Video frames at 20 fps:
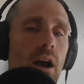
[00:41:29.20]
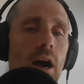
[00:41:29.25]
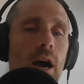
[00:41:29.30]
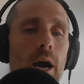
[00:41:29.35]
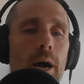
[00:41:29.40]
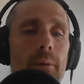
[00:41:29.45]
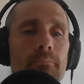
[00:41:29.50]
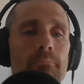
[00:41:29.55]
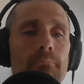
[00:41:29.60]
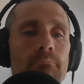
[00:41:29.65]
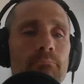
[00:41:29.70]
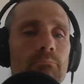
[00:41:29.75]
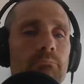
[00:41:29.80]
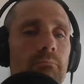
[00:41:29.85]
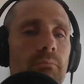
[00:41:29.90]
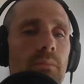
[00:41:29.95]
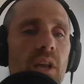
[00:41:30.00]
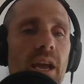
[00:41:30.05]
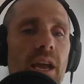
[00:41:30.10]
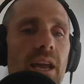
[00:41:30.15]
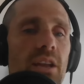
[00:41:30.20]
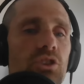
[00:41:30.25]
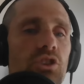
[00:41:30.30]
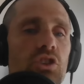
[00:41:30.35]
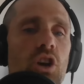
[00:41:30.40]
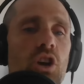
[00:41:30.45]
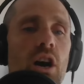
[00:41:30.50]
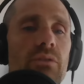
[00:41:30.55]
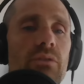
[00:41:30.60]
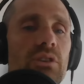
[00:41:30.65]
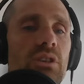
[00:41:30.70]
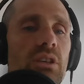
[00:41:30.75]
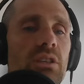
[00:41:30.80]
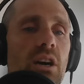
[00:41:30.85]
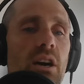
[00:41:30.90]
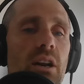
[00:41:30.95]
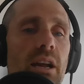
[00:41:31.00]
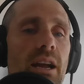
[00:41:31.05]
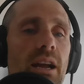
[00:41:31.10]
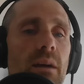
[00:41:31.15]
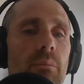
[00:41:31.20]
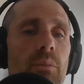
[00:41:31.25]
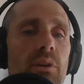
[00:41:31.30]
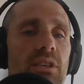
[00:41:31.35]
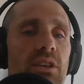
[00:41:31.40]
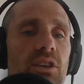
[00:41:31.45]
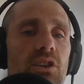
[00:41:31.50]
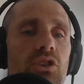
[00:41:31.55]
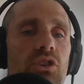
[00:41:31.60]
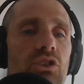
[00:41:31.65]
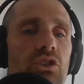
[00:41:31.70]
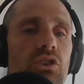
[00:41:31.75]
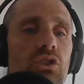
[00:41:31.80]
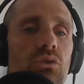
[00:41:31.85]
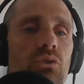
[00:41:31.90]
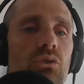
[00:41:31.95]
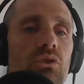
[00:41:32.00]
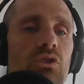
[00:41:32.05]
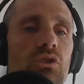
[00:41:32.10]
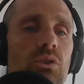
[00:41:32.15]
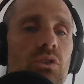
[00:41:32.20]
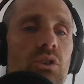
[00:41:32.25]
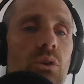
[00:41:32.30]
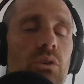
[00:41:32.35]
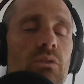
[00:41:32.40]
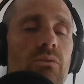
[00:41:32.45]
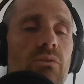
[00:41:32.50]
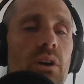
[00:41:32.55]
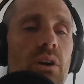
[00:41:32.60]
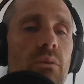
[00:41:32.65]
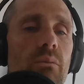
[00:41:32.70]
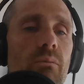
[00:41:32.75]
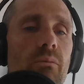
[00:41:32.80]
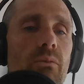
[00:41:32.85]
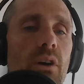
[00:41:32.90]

um, and it just offers a ton of competition too so it's always fun